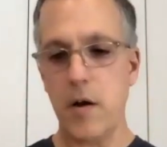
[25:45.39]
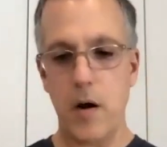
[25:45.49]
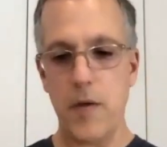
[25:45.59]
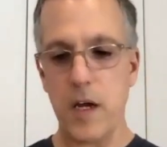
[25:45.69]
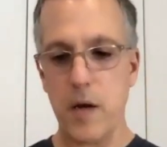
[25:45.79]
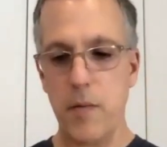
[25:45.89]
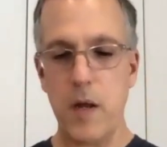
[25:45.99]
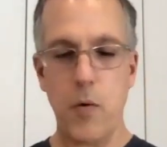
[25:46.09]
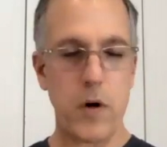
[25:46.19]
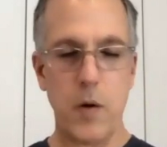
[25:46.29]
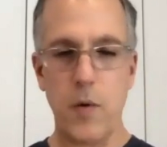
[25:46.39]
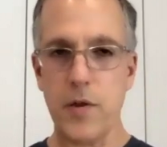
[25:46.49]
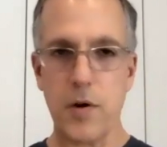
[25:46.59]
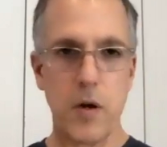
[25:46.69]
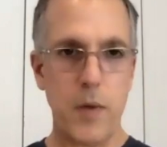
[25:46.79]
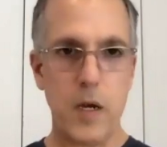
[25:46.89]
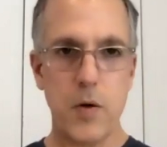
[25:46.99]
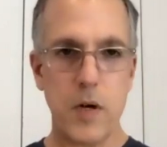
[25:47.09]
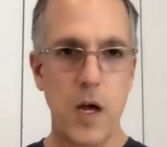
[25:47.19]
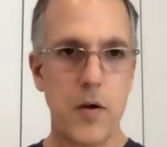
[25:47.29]
Are they committed, working with or committed
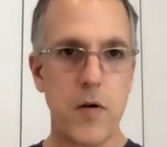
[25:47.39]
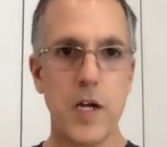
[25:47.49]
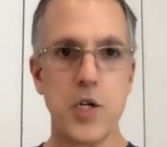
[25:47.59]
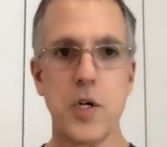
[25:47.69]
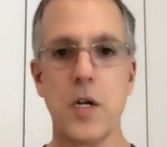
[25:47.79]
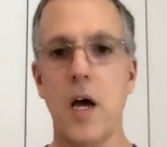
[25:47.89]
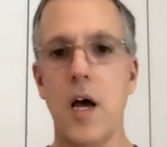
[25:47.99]
to another agent?